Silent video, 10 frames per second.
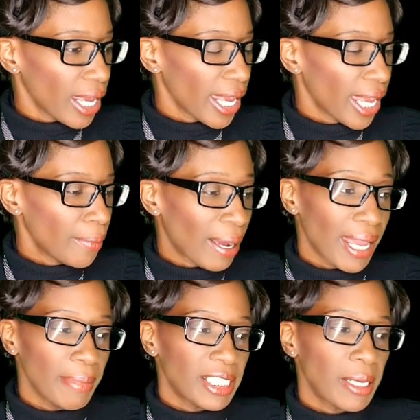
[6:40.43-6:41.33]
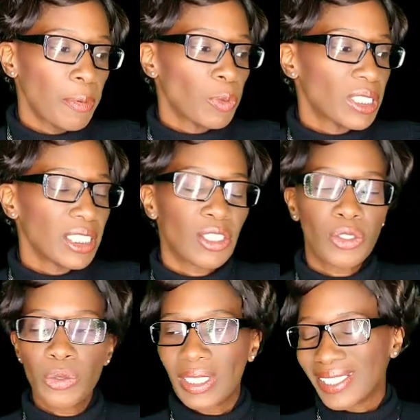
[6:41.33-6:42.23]
and Miami Tip, and we see
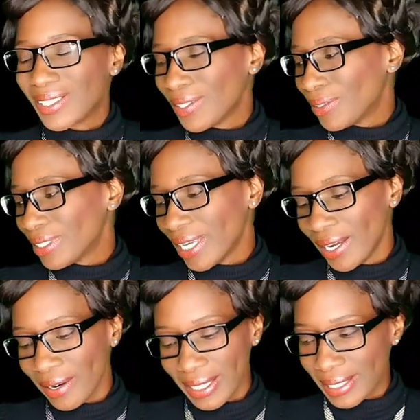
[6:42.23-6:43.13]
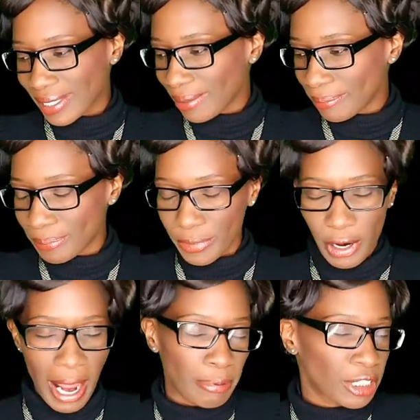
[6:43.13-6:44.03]
Suki. So they're in some
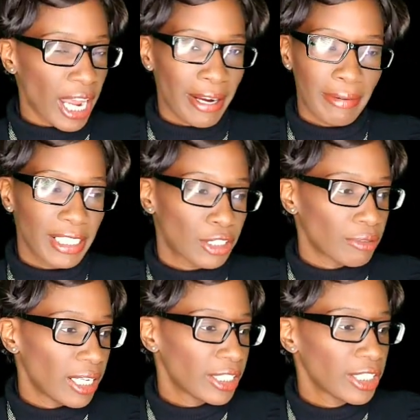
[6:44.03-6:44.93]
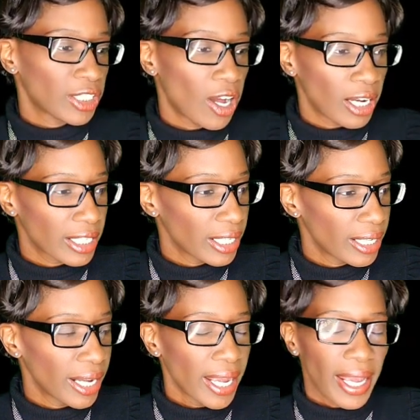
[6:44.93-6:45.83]
crab shack restaurant. They're
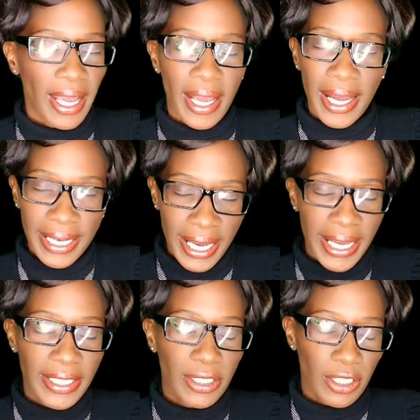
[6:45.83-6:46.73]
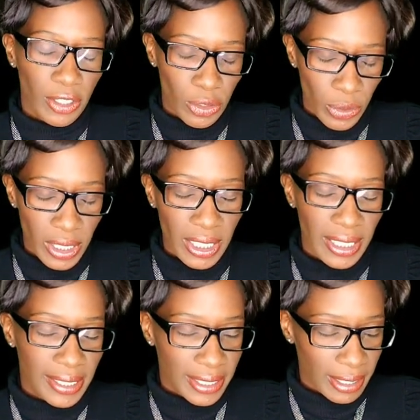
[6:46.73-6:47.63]
talking. Again, Suki
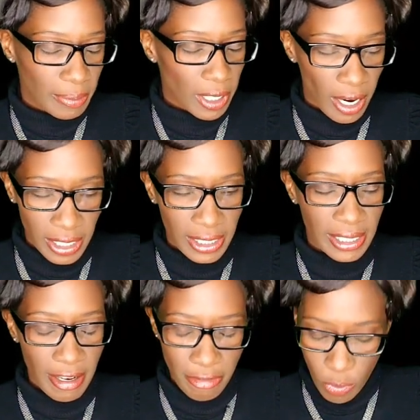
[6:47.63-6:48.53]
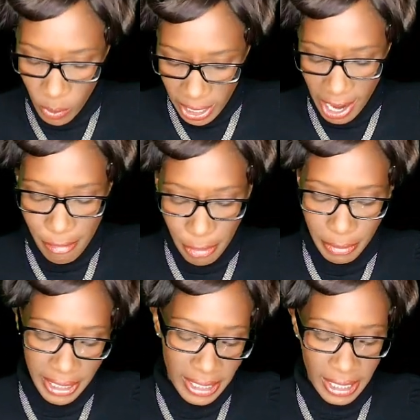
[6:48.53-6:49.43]
is Tip's artist, and for whatever
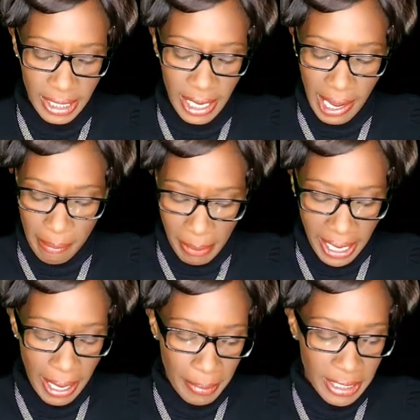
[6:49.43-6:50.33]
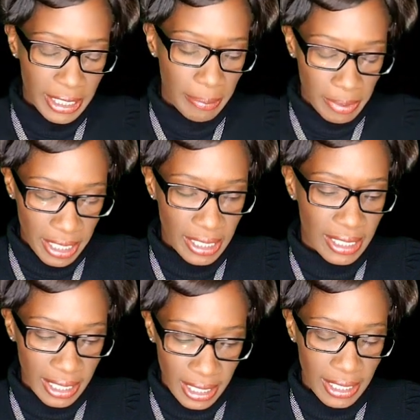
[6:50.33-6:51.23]
reason, Miami Tip thinks
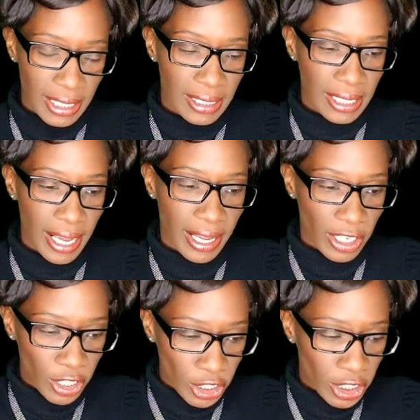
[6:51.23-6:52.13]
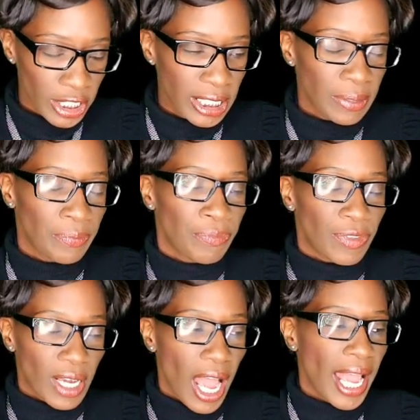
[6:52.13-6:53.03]
that it is a good
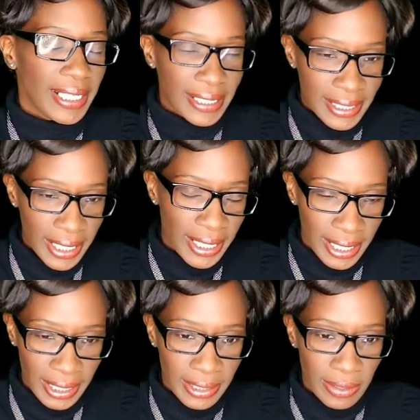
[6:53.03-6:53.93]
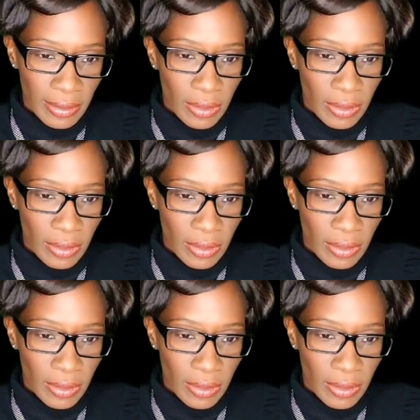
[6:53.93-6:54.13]
idea